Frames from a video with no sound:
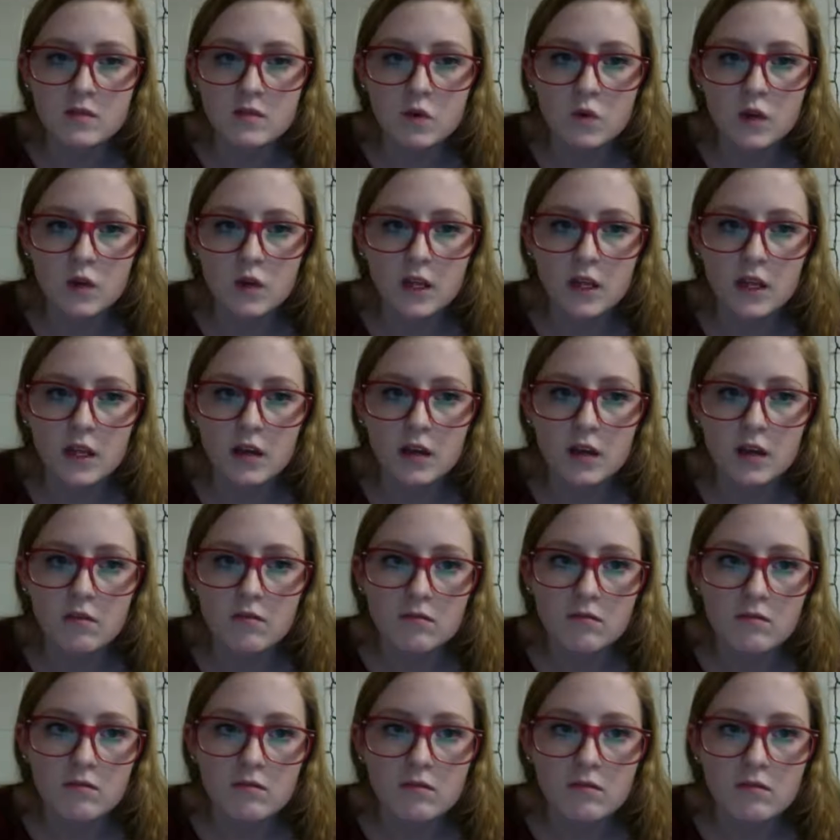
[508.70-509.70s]
like,
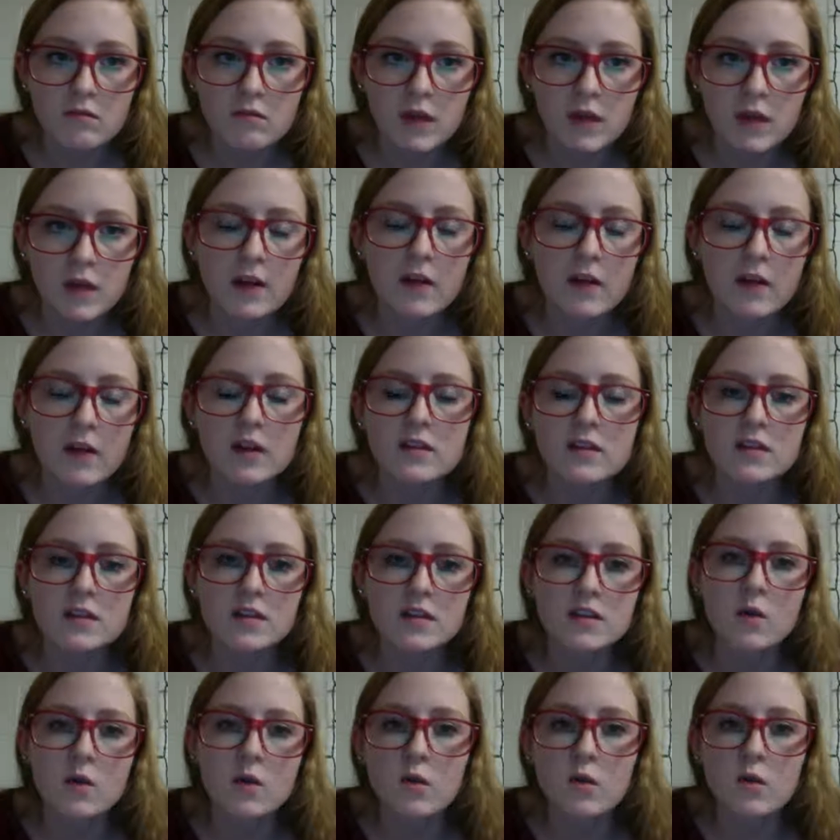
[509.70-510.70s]
I don't know, because it's, like,
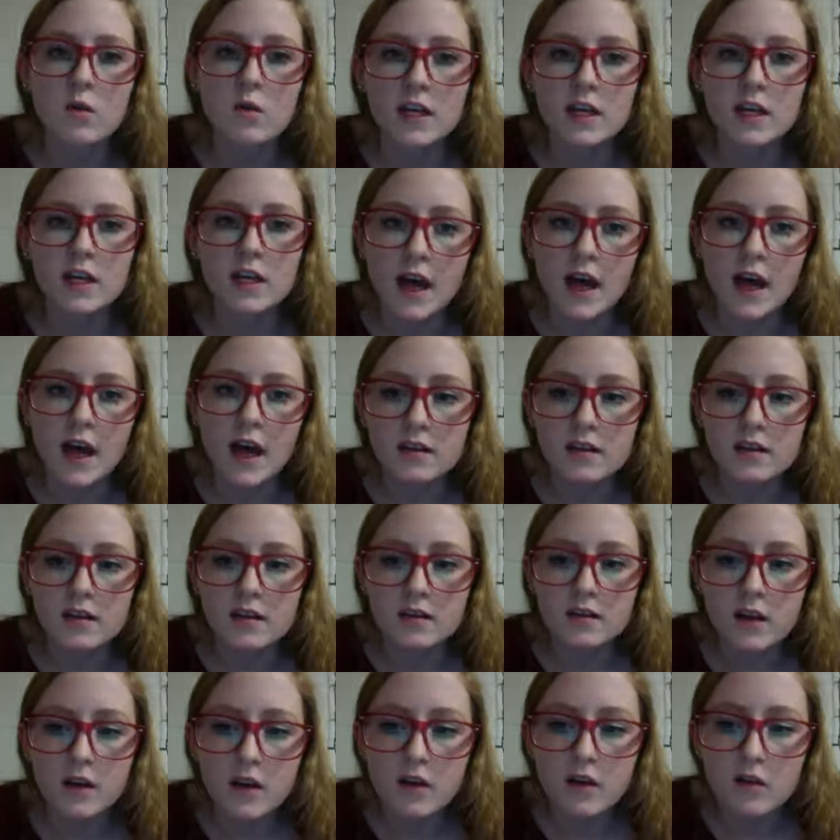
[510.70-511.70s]
what we had,
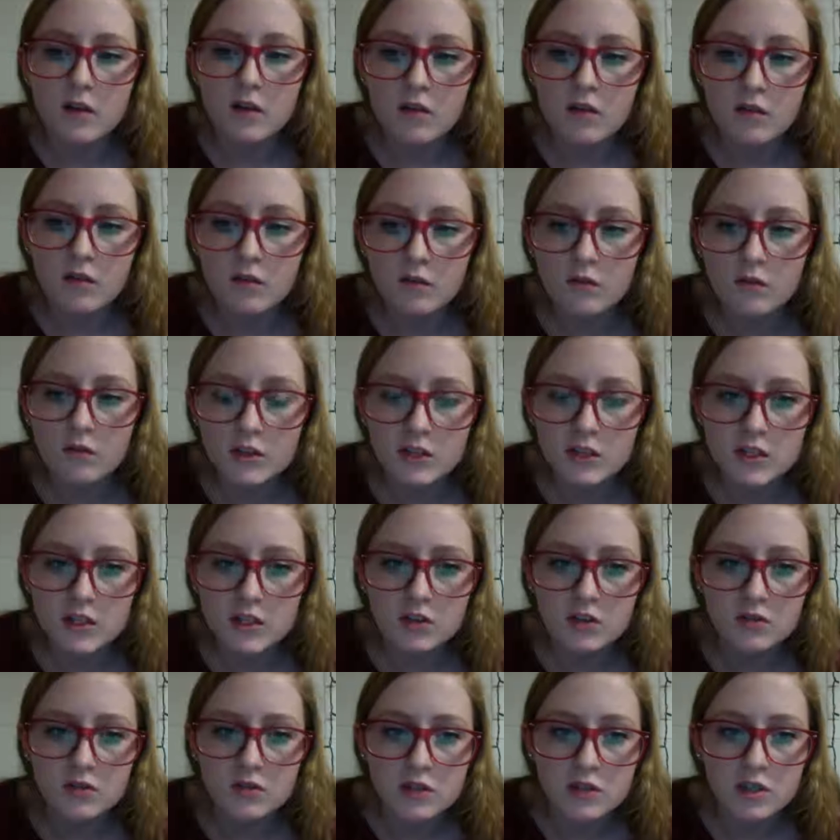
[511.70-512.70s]
so we're just
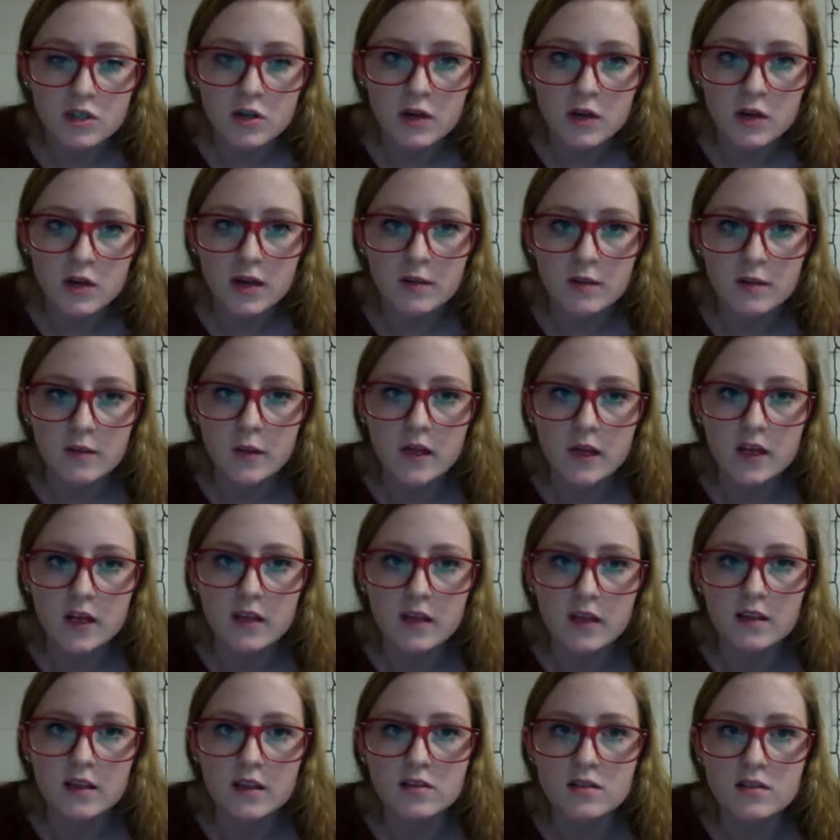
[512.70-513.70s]
used to it. But
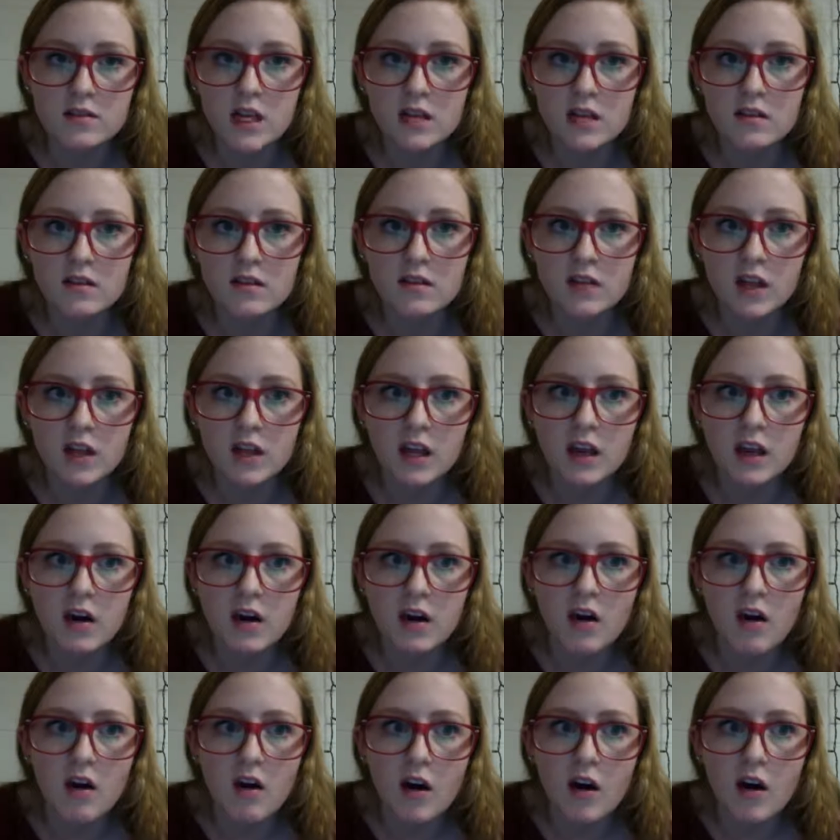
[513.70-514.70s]
these kids, like,
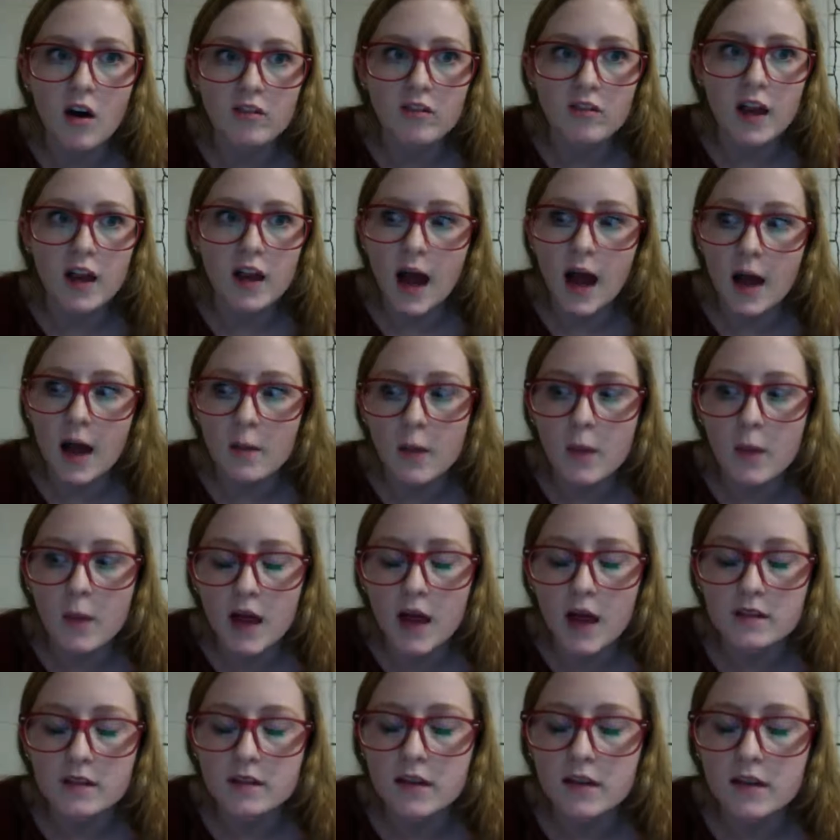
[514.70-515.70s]
all have, like,
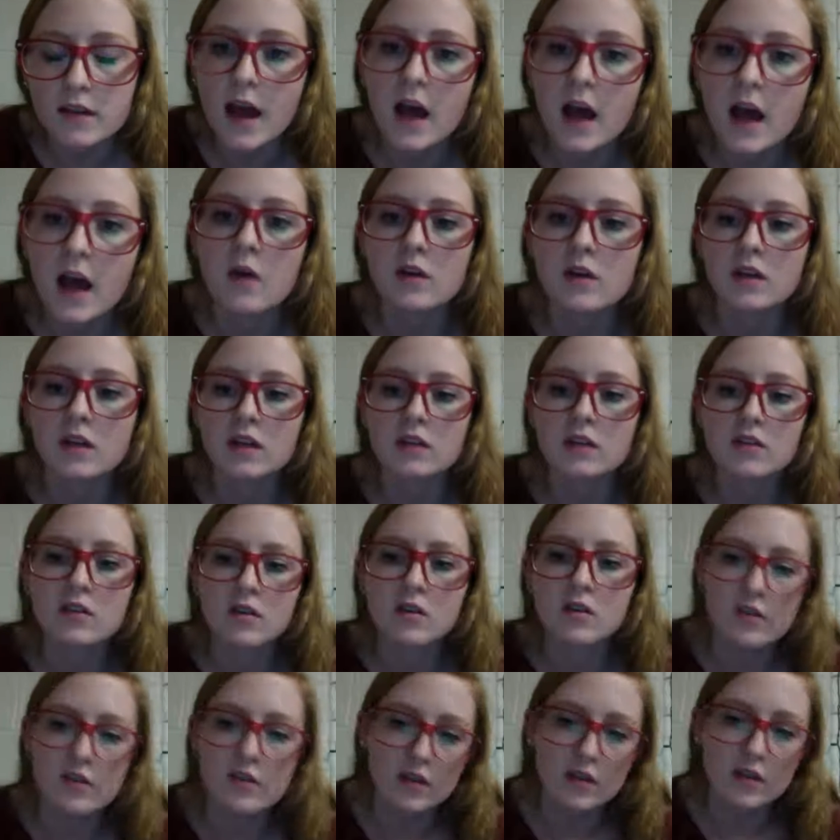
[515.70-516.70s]
iPads now and, like, do
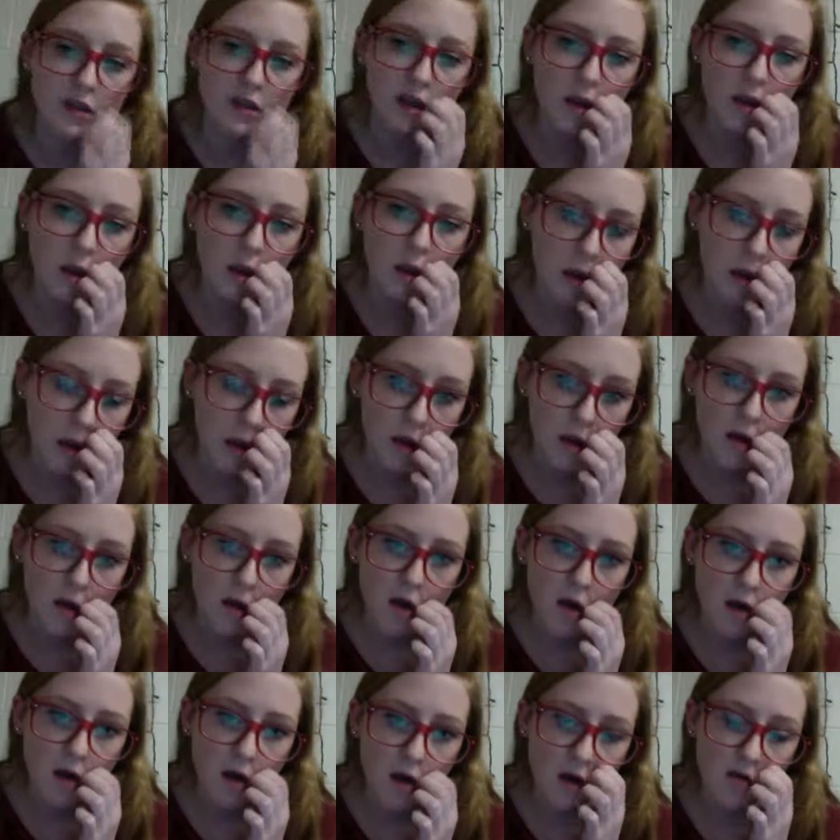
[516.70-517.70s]
everything
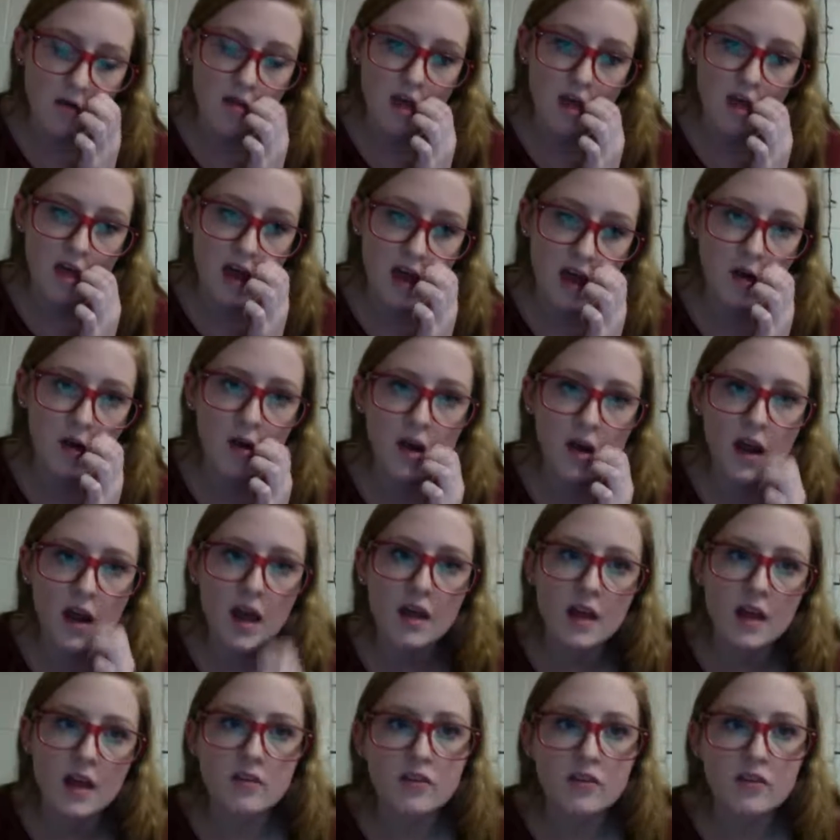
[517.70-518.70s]
on the
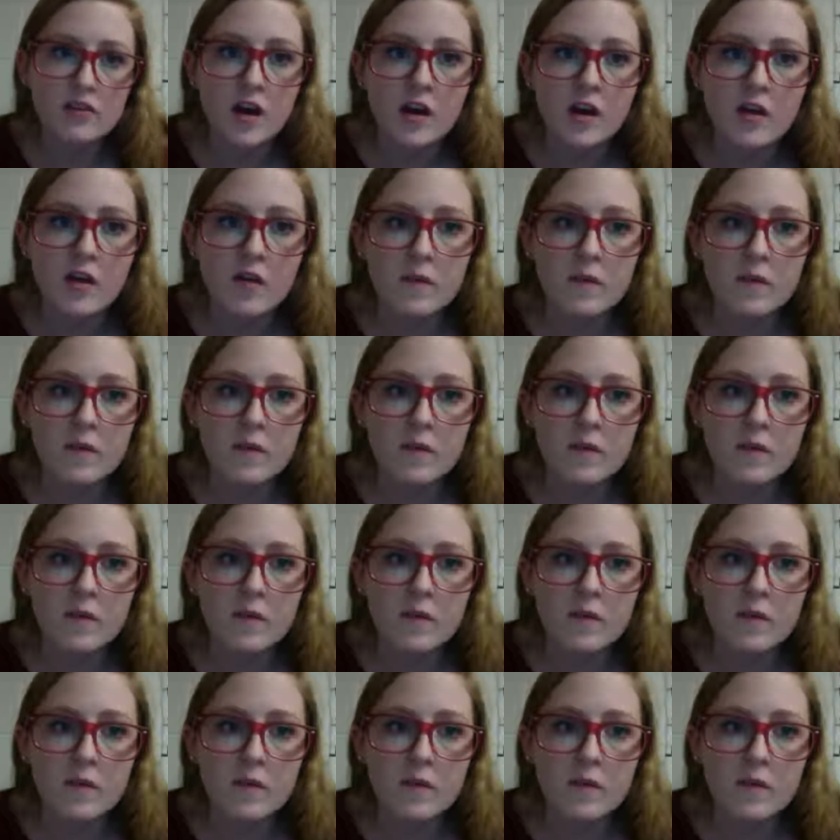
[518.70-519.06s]
internet. So,